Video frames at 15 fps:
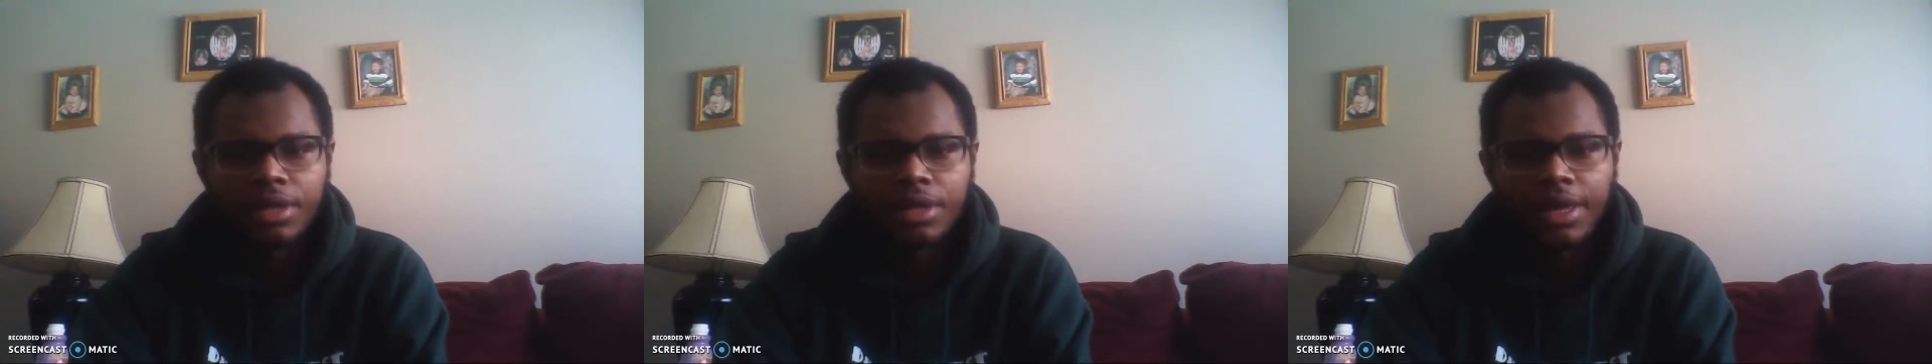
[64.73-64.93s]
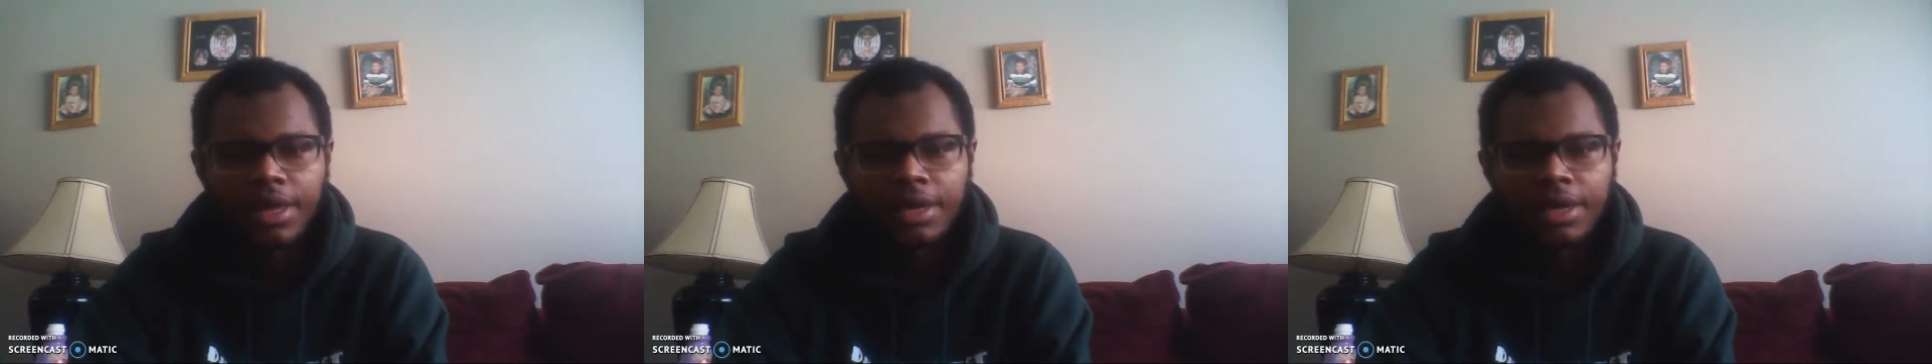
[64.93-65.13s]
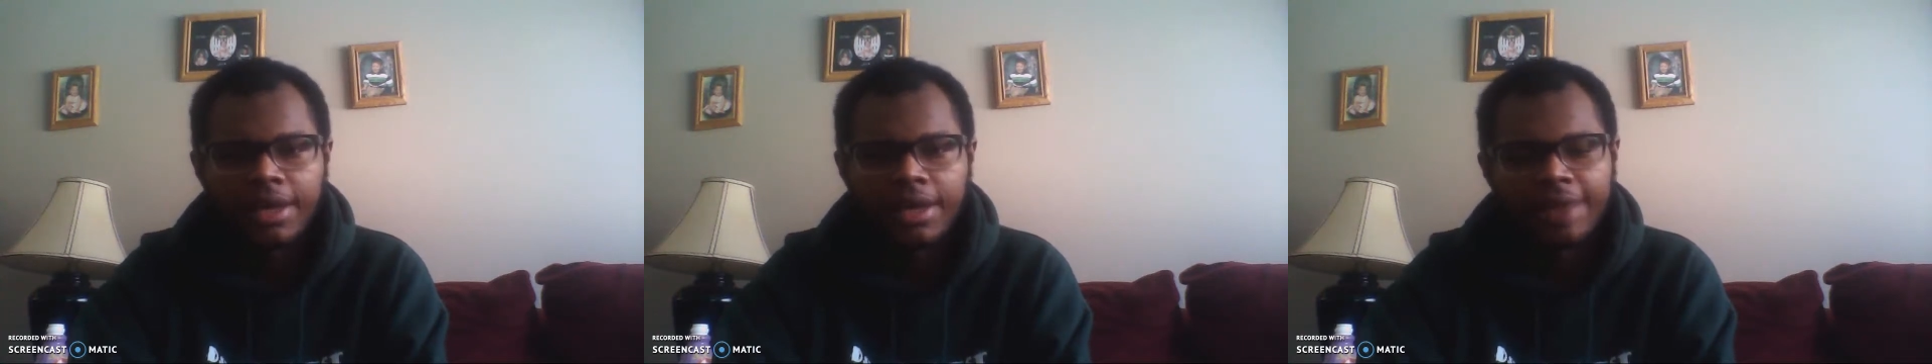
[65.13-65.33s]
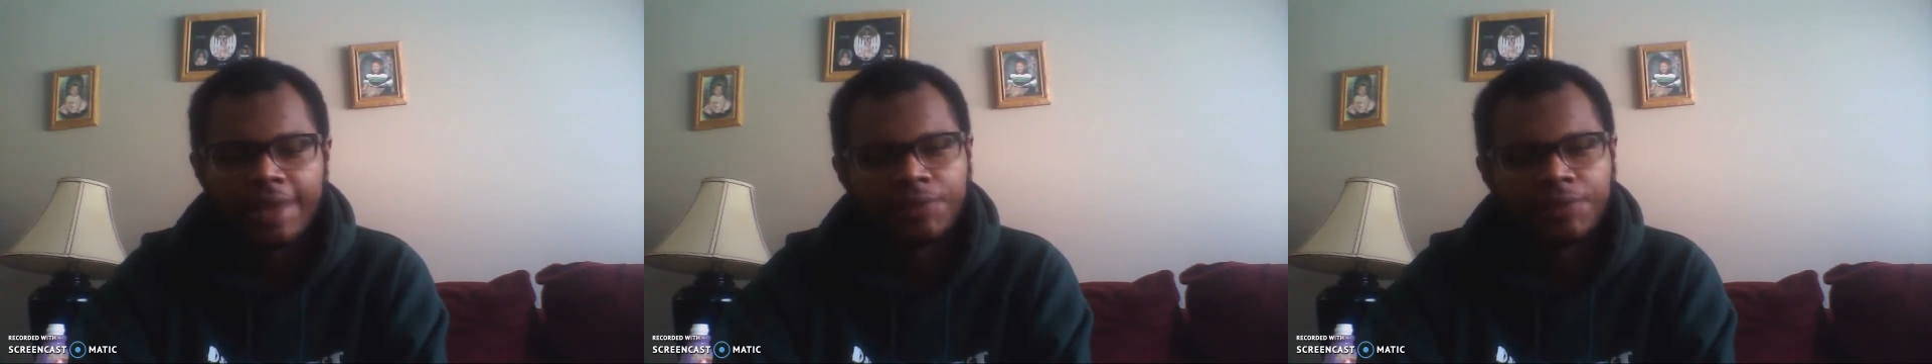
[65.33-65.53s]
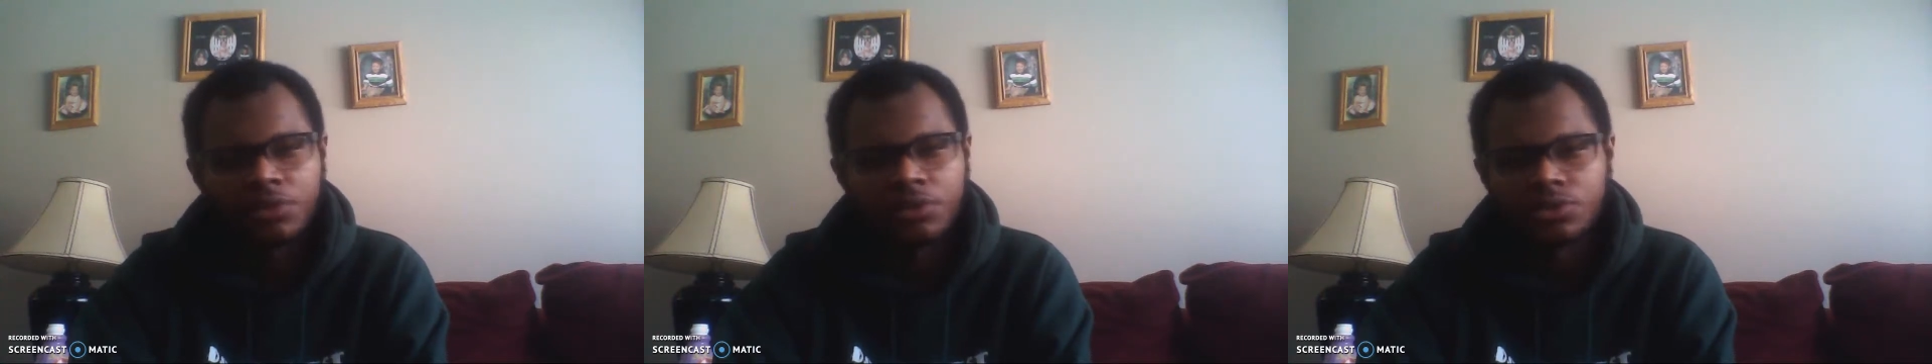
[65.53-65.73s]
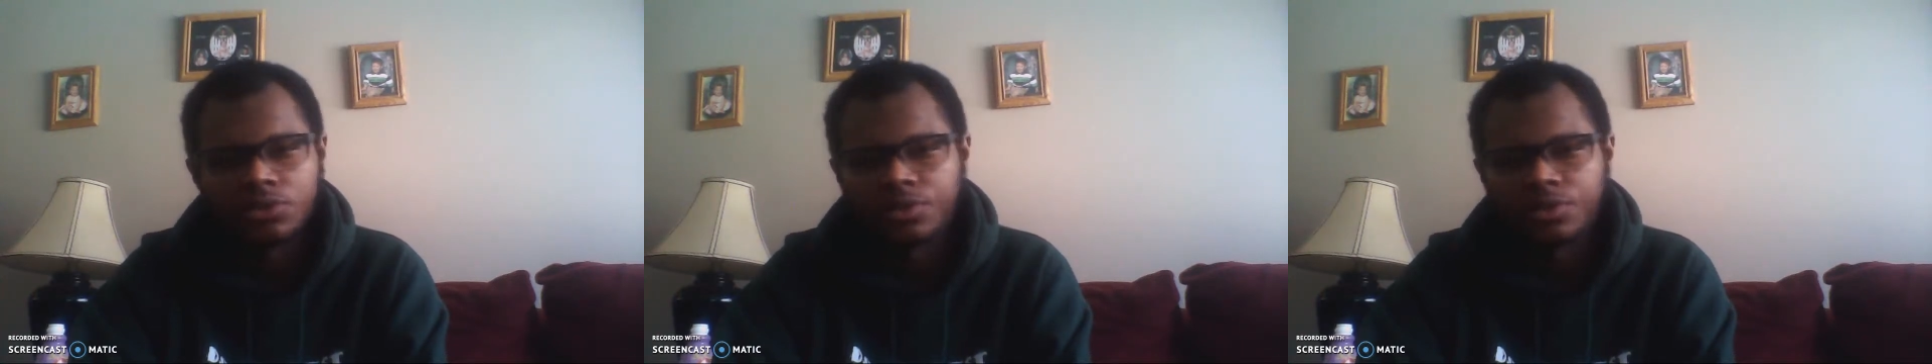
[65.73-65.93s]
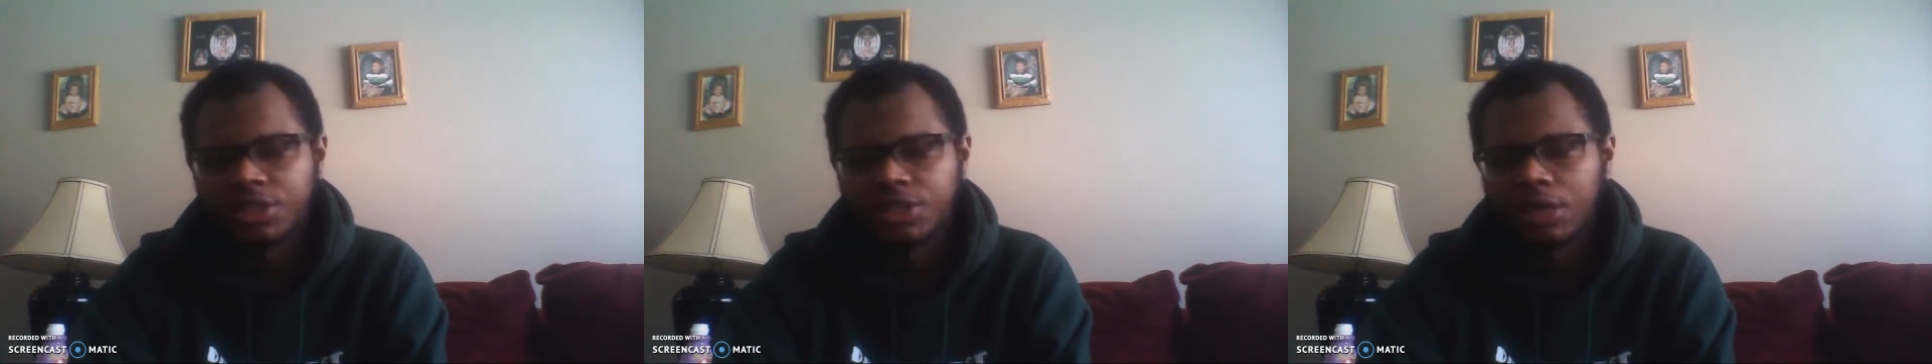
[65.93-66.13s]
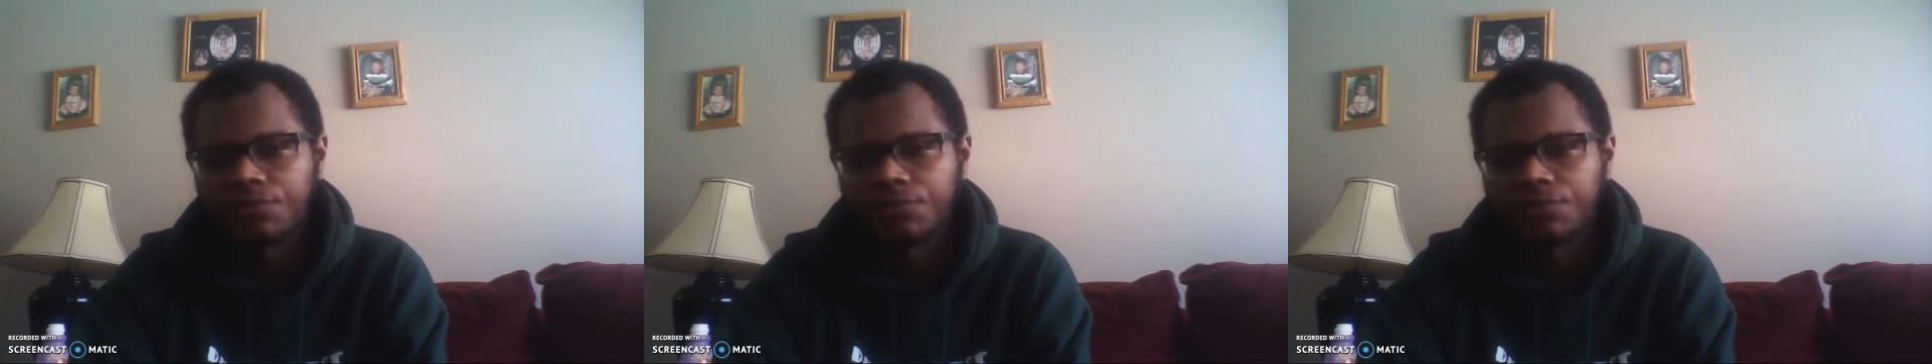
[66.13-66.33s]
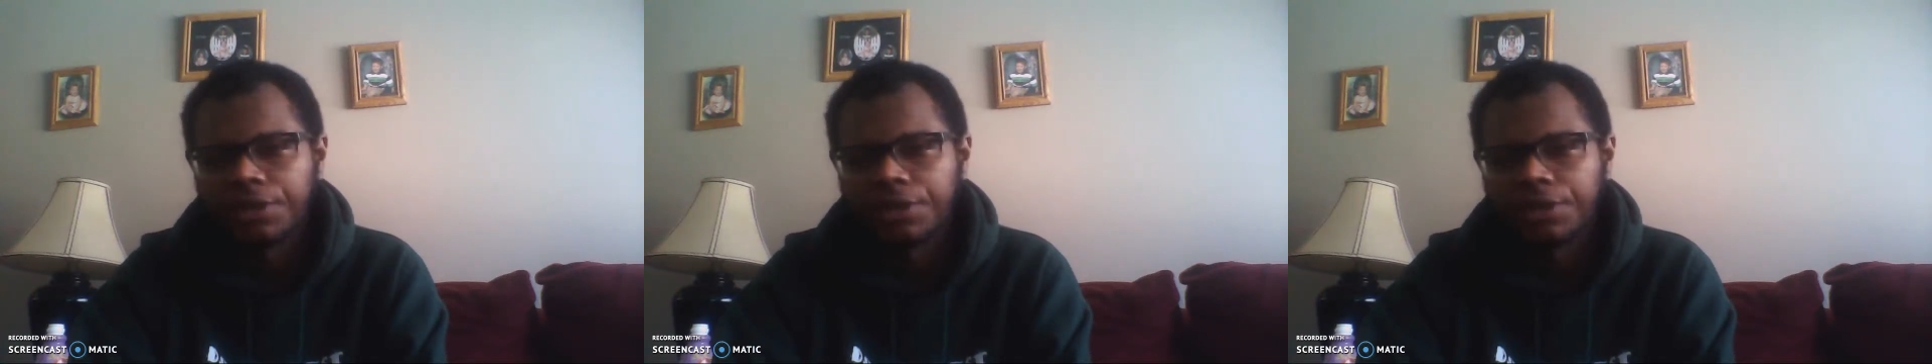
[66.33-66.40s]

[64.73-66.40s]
and I failed to reach out for